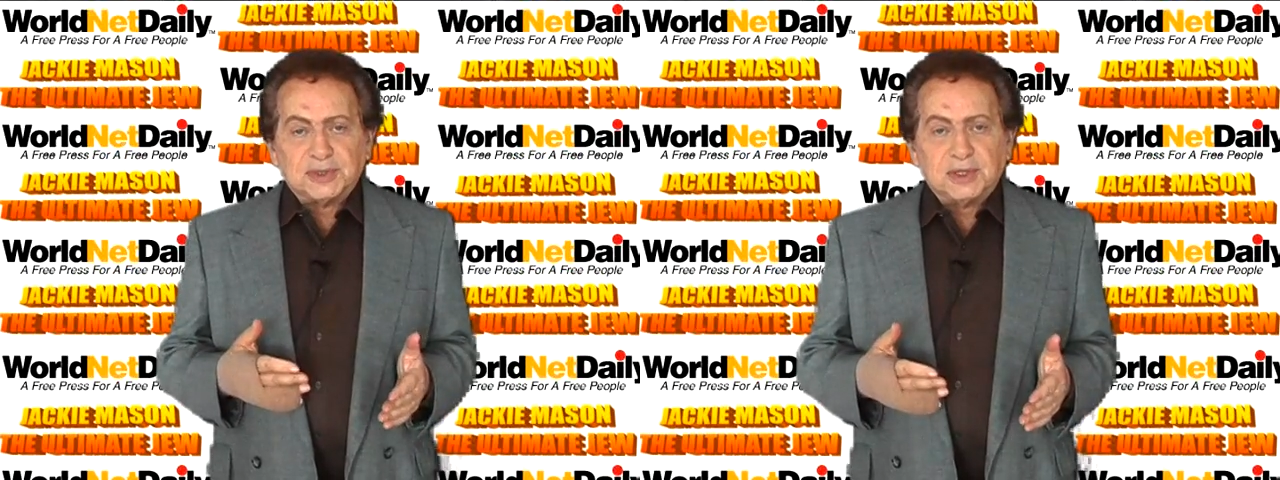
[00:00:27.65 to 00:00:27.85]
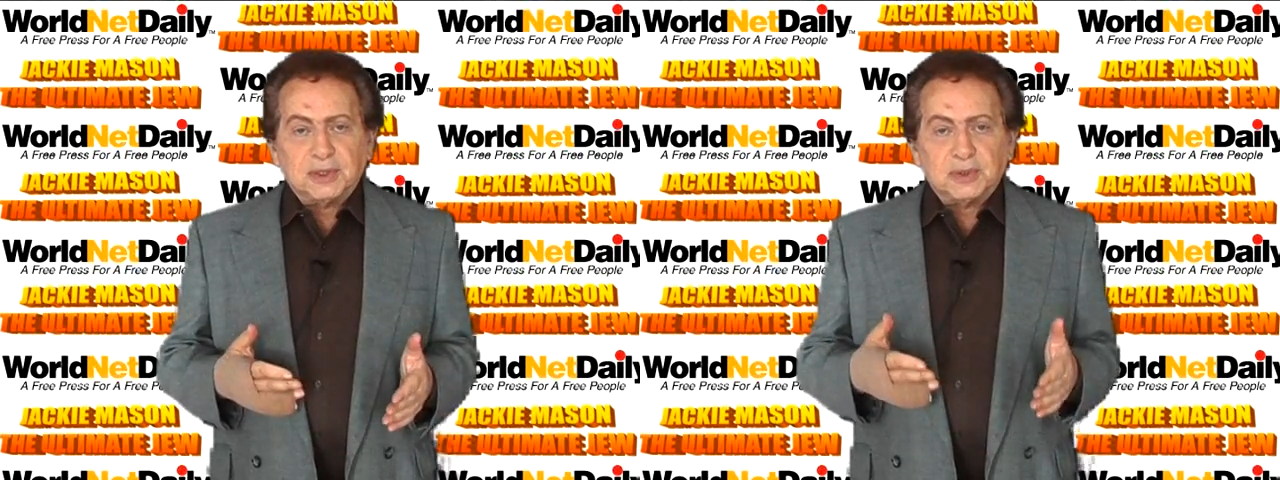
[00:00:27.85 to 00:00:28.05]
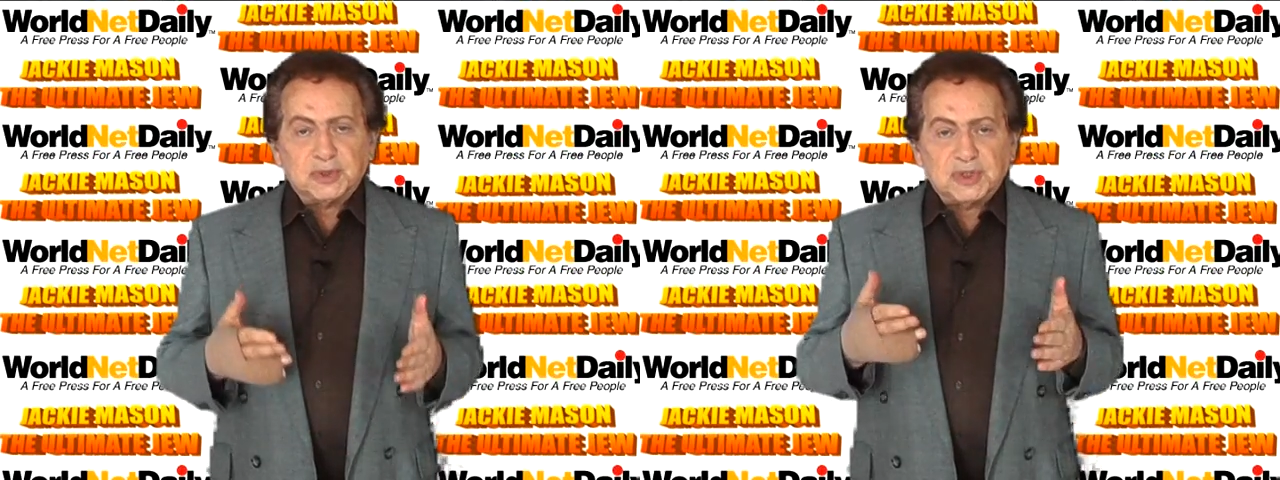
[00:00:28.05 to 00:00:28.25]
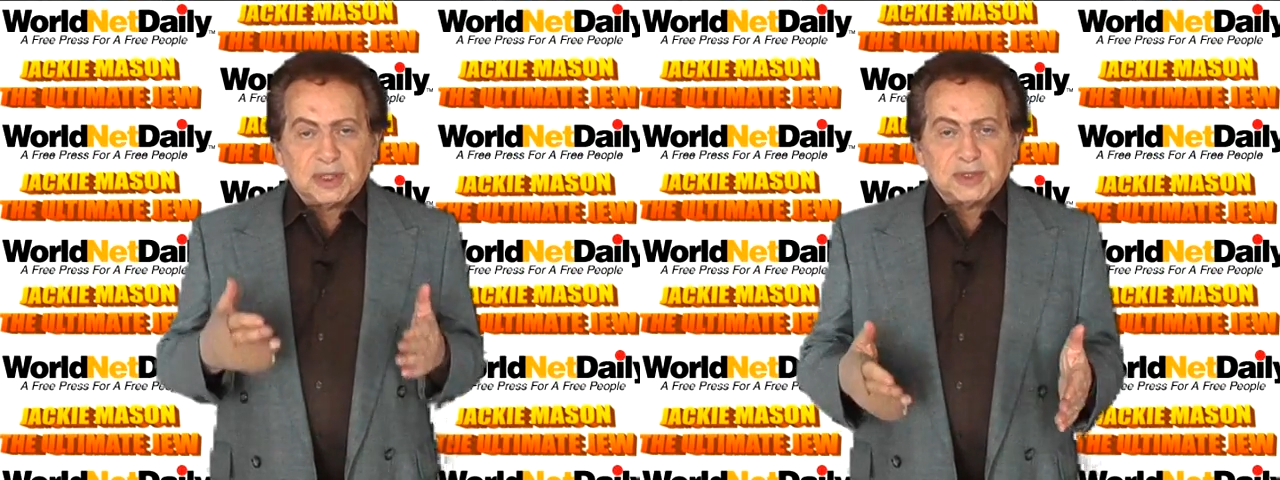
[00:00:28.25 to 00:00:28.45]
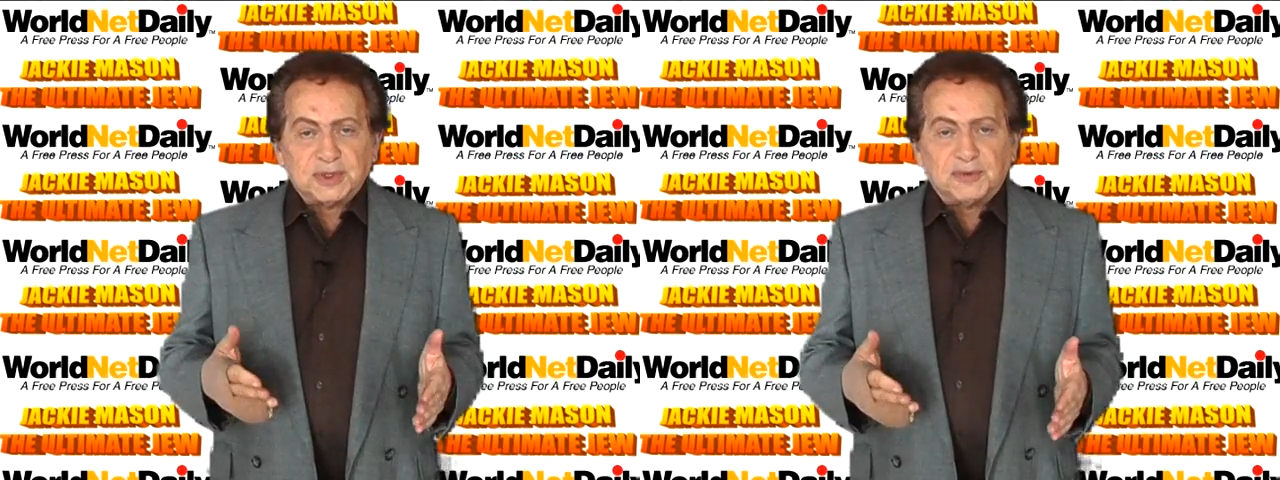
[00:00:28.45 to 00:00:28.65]
They're either
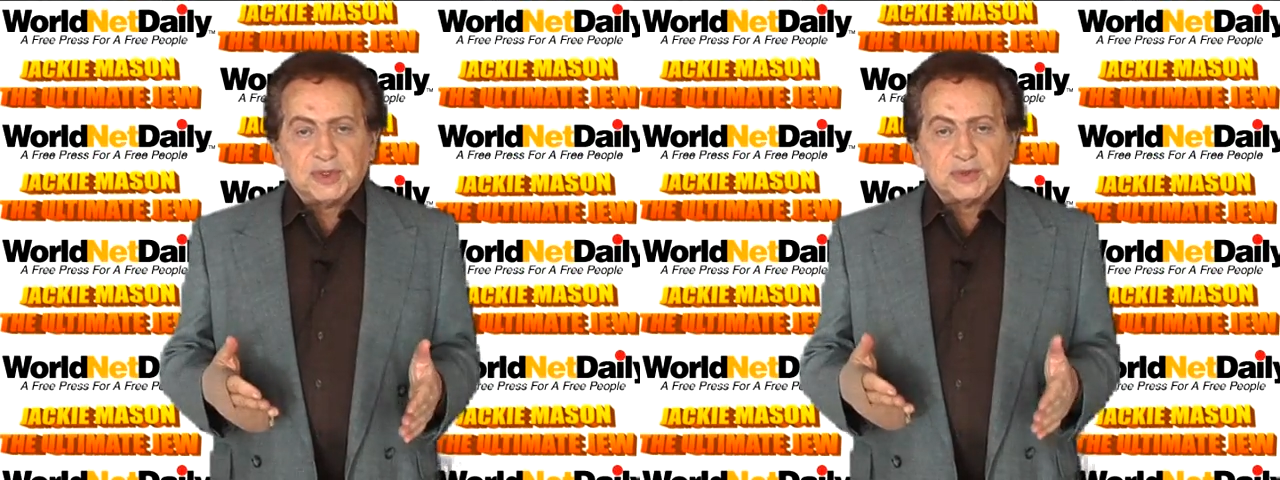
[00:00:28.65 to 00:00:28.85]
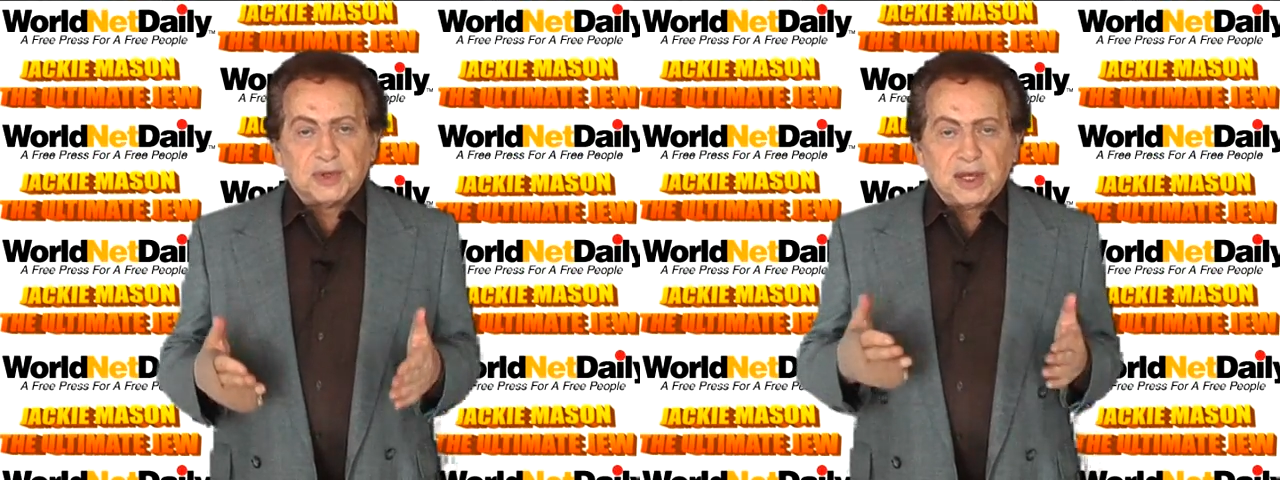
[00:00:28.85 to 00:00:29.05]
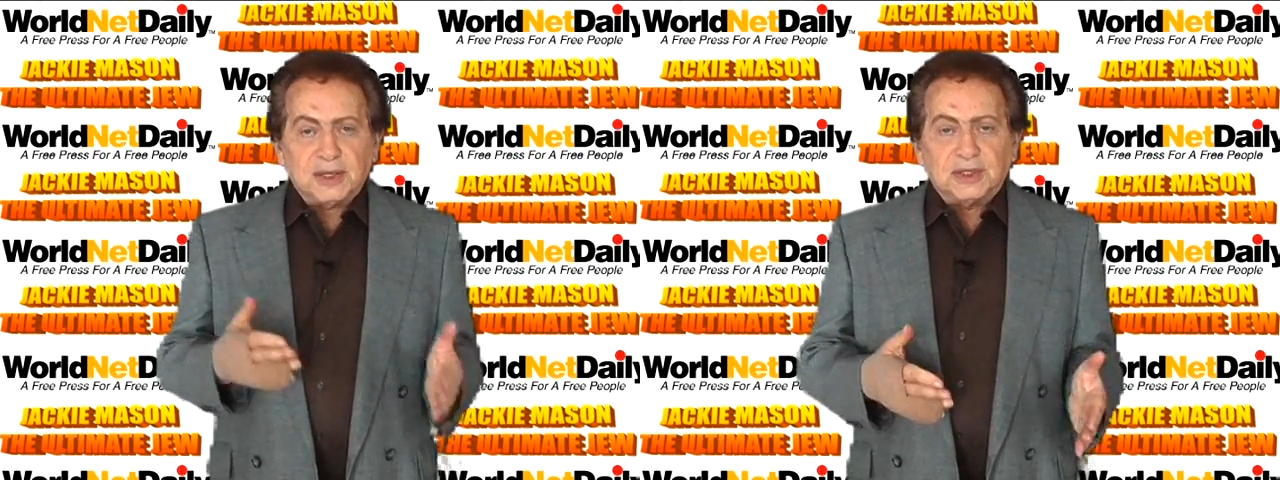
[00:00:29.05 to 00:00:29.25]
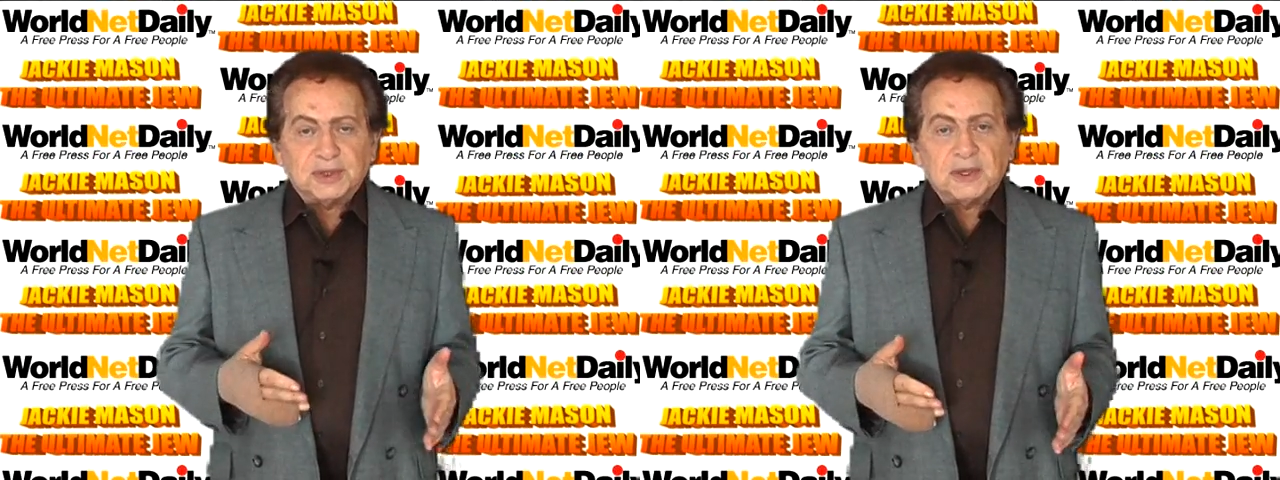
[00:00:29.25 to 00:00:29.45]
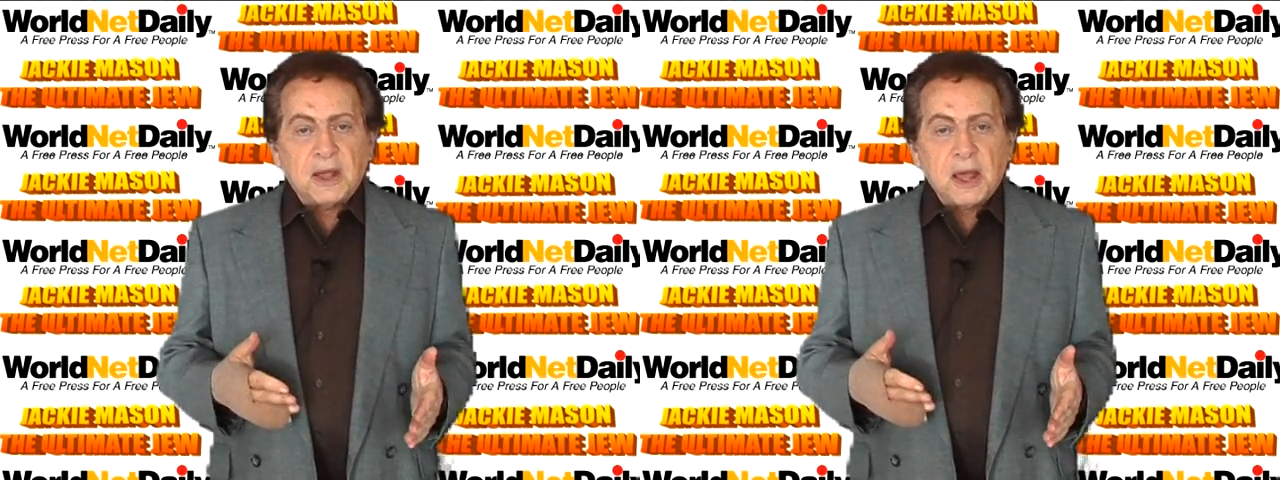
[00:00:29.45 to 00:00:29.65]
jealous of us or hate us,